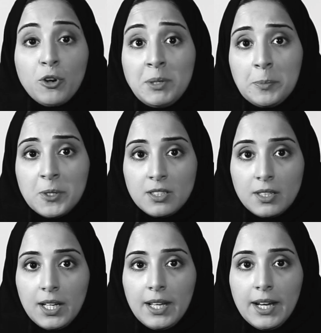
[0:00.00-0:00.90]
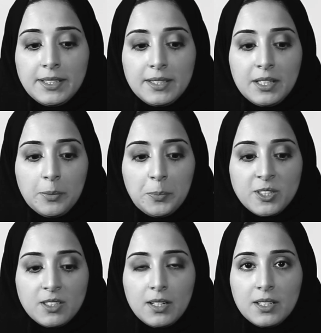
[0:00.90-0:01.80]
For me personally, I see the
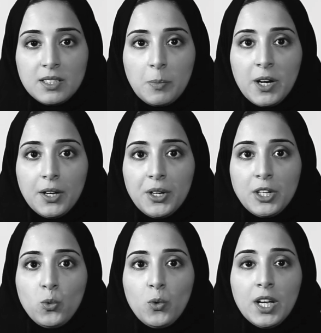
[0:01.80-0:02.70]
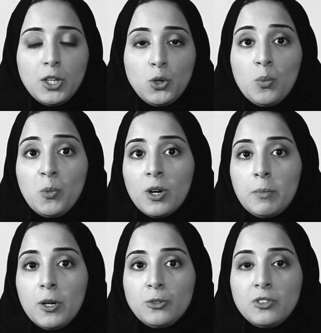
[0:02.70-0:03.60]
person inspiring when I know more
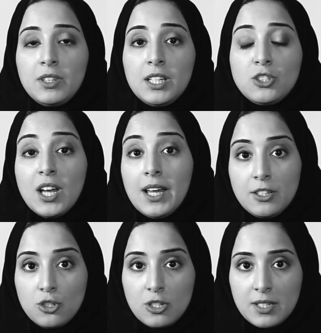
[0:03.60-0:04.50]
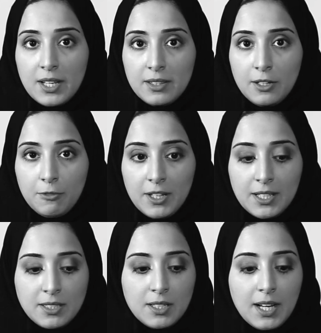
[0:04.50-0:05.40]
about the challenges that they
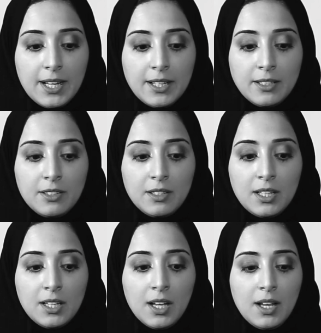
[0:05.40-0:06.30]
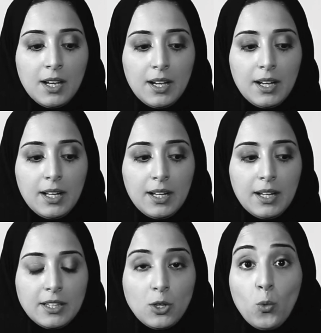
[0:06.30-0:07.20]
faced and the
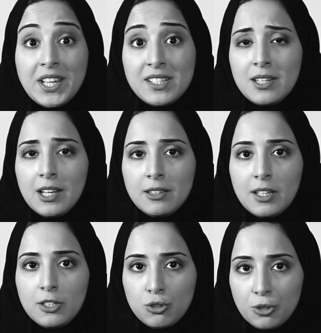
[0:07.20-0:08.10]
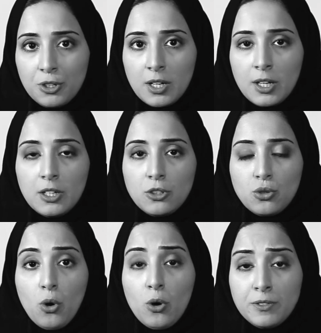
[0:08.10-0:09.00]
ways that they took
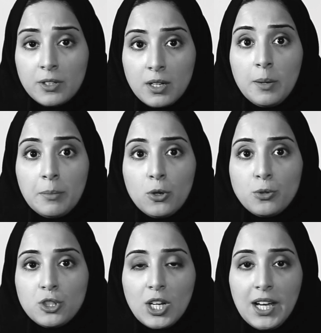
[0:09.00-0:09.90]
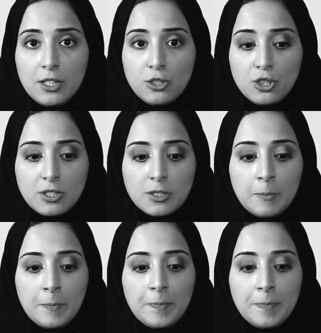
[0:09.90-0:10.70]
to overcome those challenges.